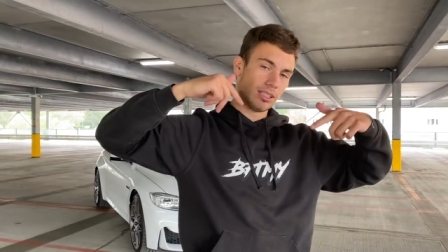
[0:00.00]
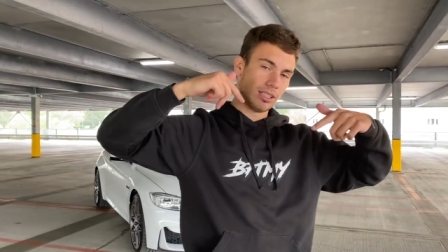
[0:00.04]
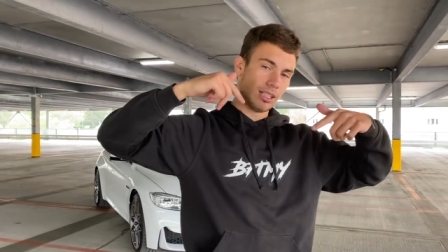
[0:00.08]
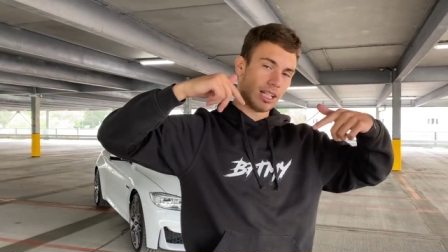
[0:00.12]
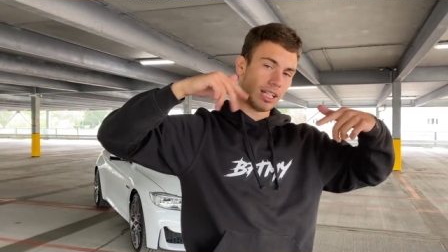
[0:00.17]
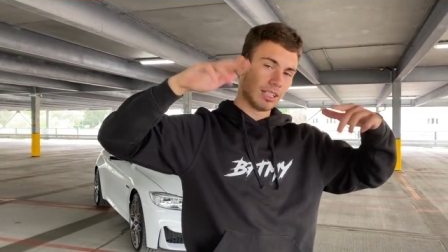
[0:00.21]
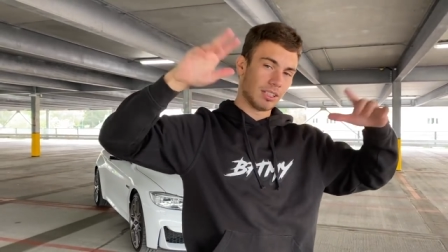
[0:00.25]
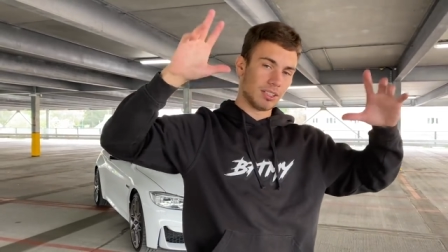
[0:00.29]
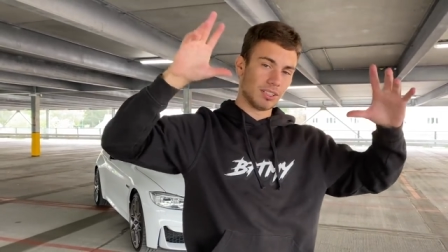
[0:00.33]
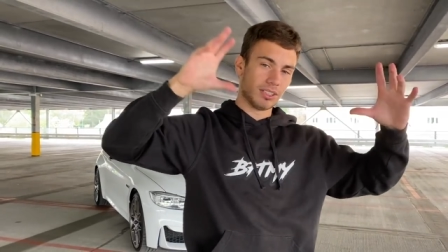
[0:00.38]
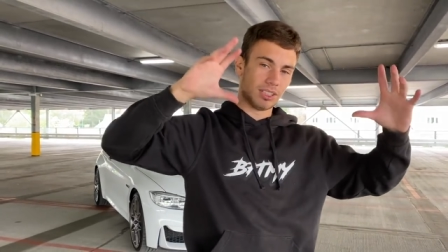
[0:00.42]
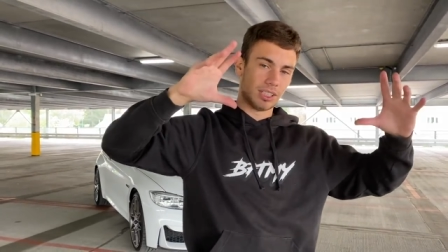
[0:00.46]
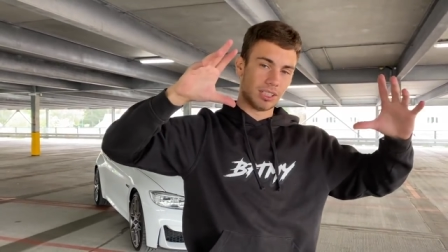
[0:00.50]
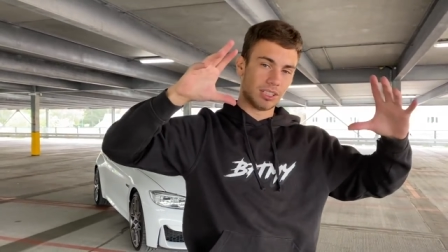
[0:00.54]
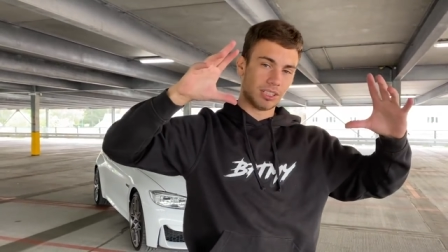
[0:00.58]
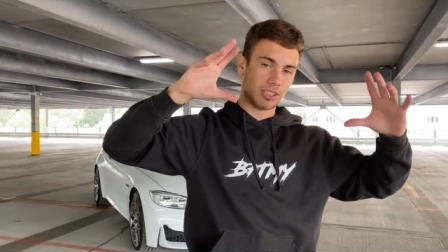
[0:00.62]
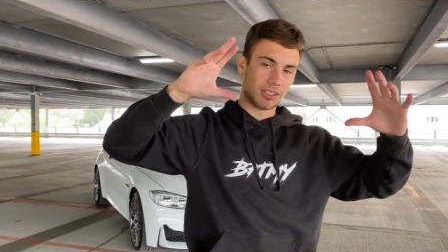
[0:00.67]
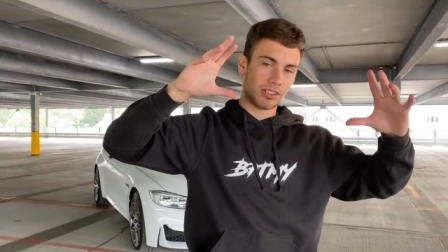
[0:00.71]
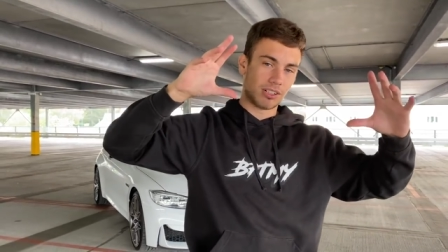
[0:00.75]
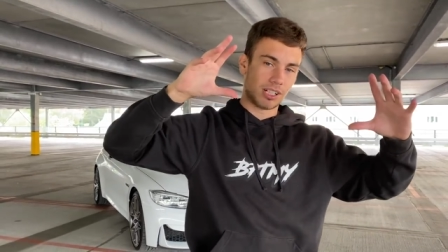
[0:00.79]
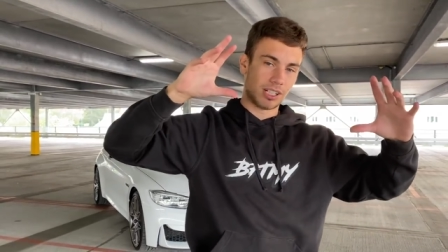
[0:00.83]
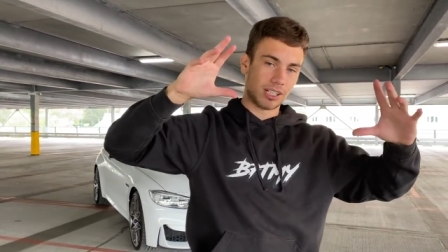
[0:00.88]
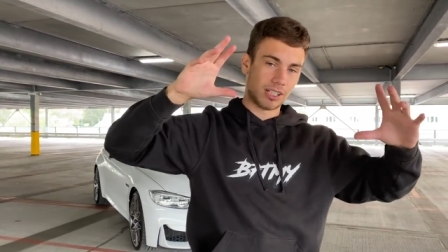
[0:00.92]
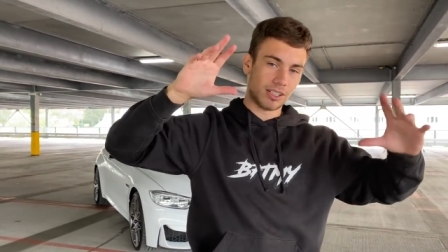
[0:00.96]
as you can see on the
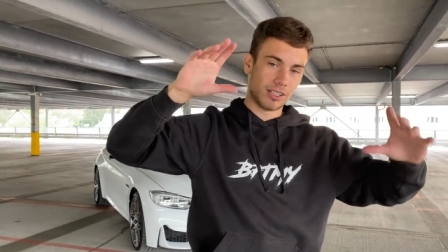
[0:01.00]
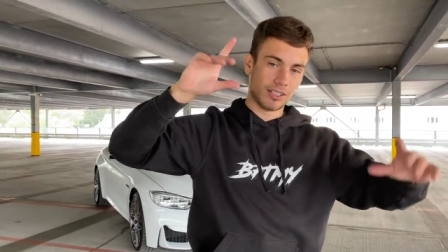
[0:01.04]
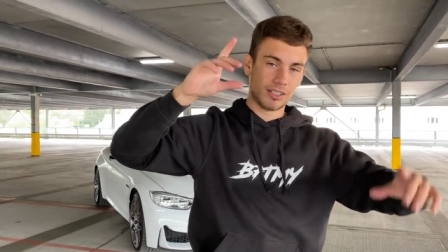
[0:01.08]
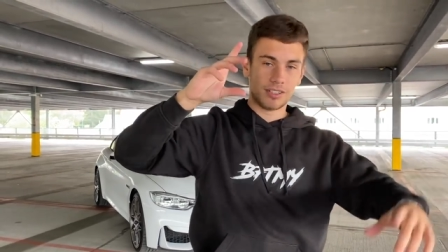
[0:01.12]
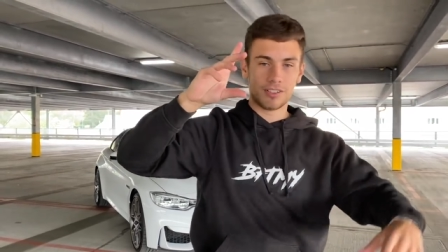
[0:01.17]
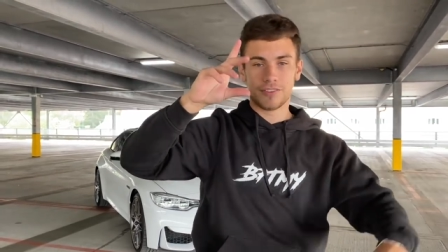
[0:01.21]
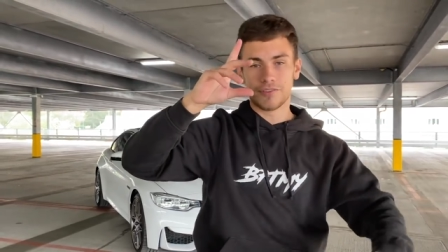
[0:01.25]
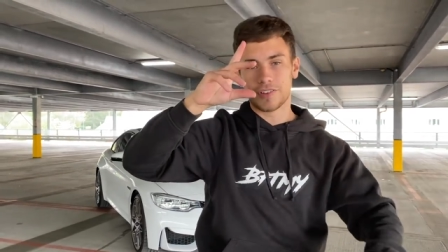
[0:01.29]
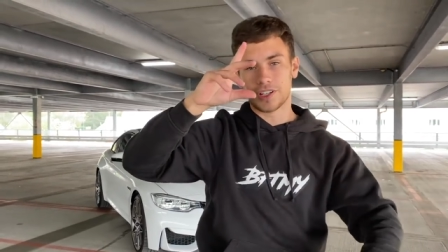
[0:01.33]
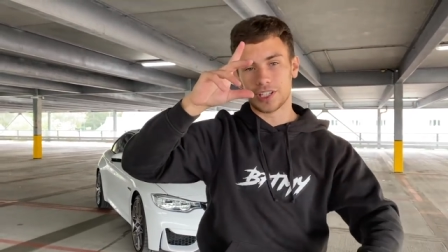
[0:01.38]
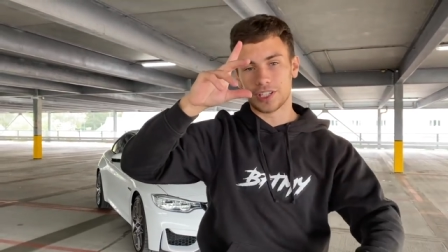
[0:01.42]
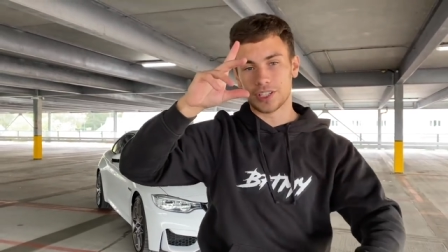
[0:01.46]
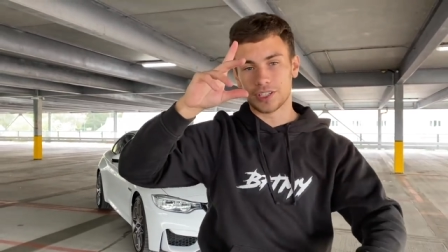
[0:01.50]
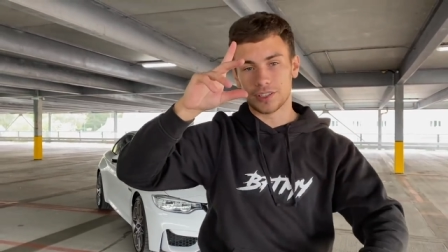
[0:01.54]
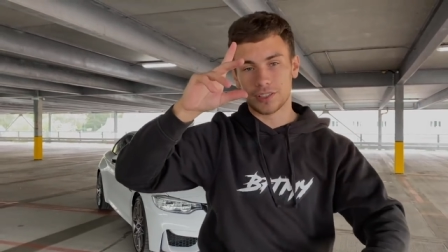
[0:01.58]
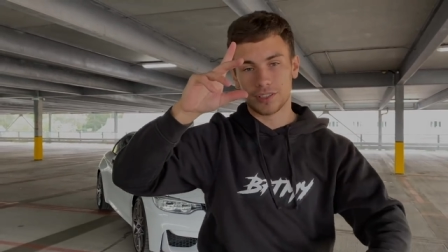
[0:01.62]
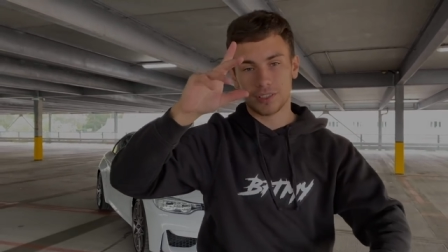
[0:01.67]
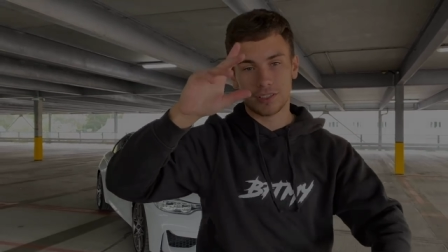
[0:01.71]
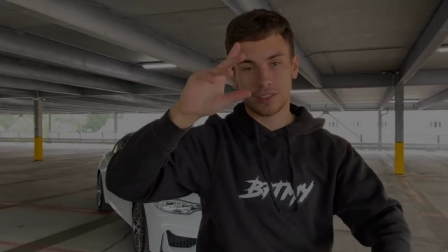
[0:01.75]
screen. Thank you.